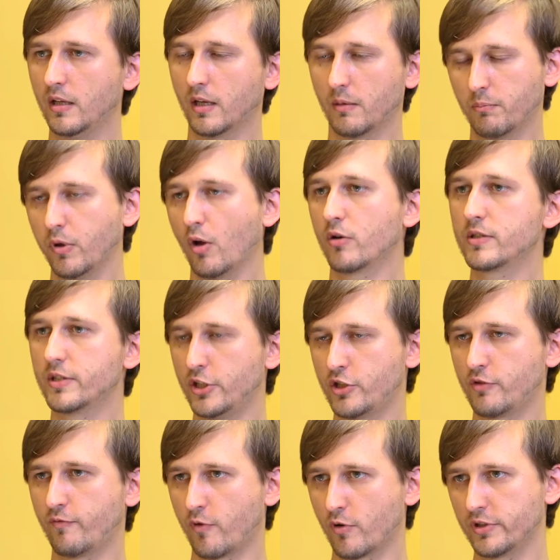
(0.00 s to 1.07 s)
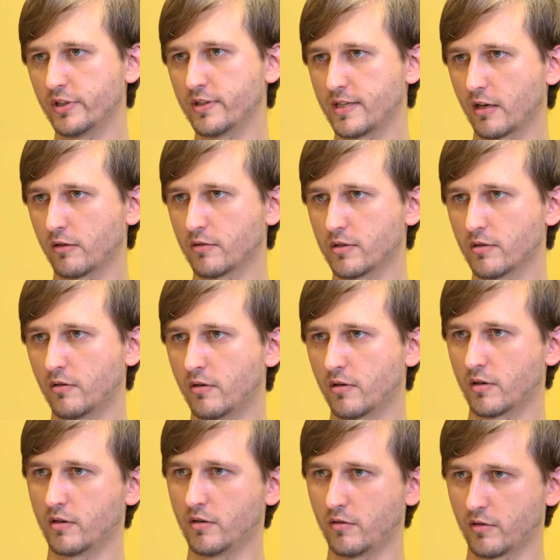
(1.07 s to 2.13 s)
like blocks each 14 seconds
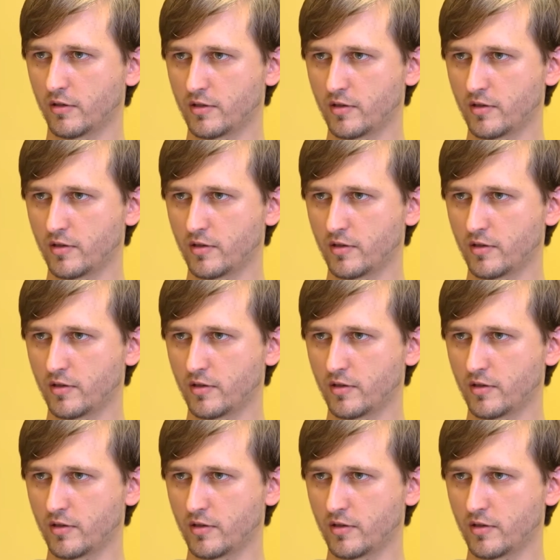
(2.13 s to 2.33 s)
or